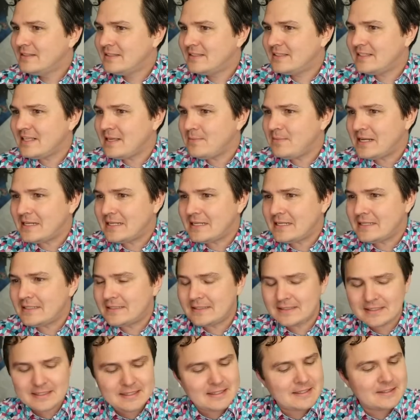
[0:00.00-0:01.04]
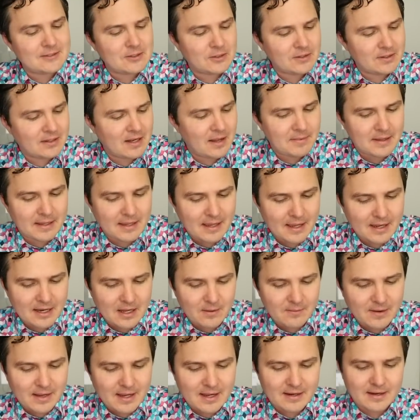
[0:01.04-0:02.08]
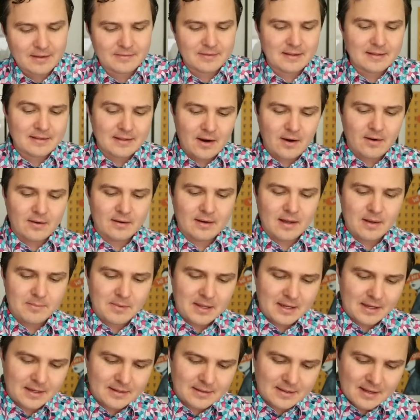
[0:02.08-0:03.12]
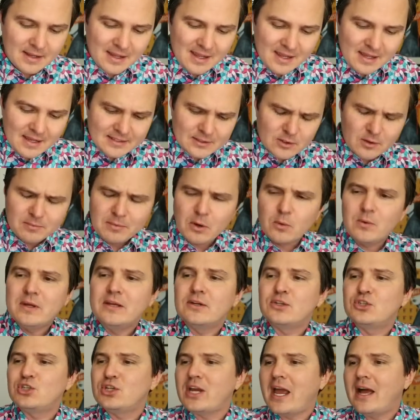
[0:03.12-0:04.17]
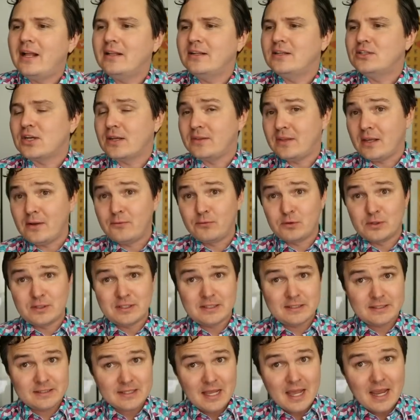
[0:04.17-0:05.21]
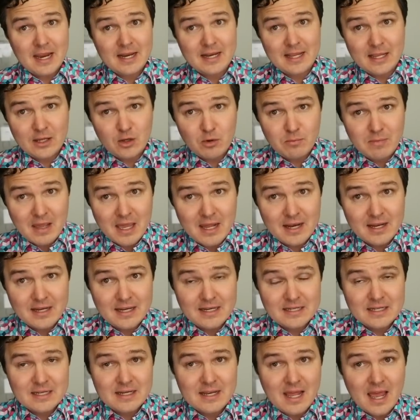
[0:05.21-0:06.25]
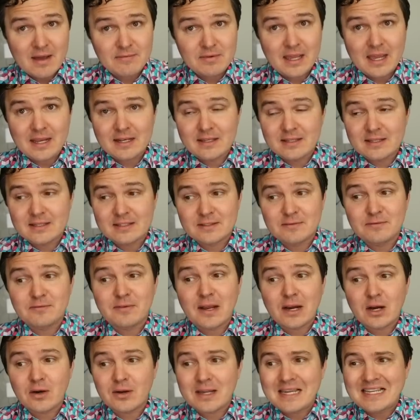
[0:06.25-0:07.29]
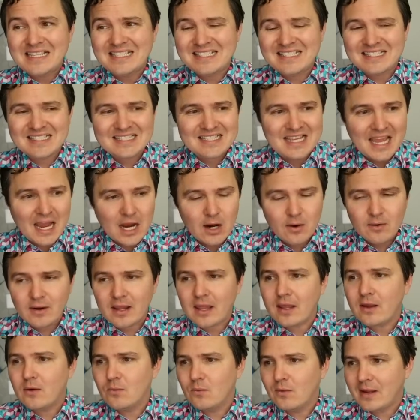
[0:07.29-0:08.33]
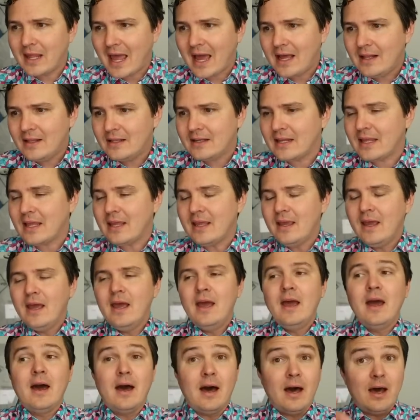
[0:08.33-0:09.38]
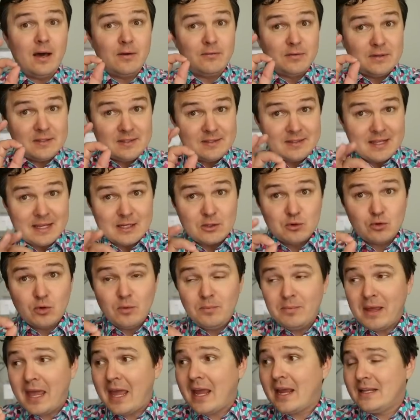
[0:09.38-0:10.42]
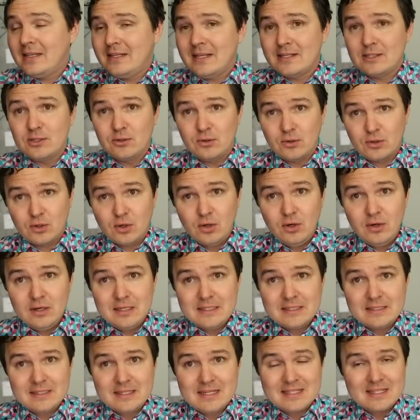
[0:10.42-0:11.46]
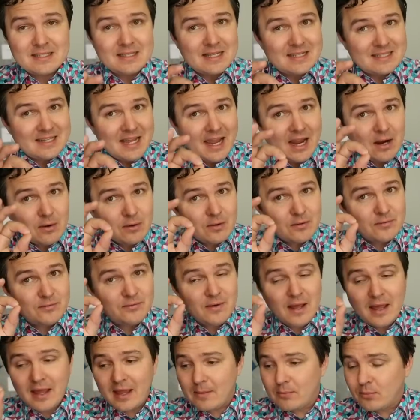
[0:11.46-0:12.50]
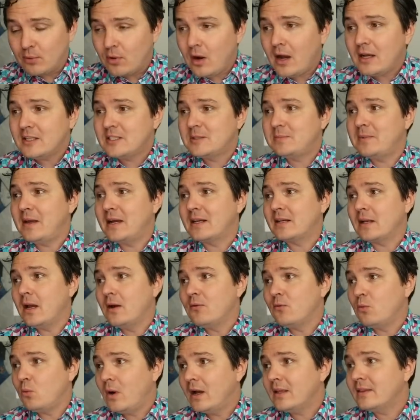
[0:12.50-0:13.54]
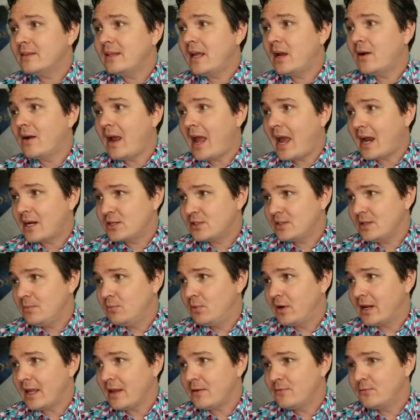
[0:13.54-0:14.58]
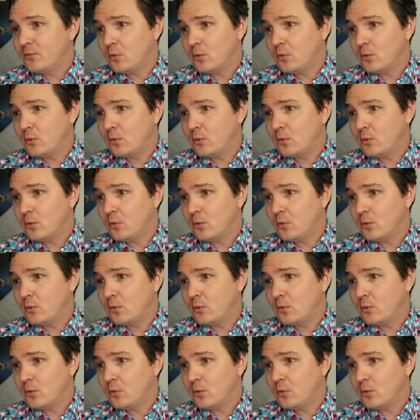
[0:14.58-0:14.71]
CBDCs are coming anyway, and I think they are coming, and it's gonna be a real challenge, I think, for society and humanity to navigate this very scary reality of central bank digital currencies and the terrifying prospect of what they're actually bringing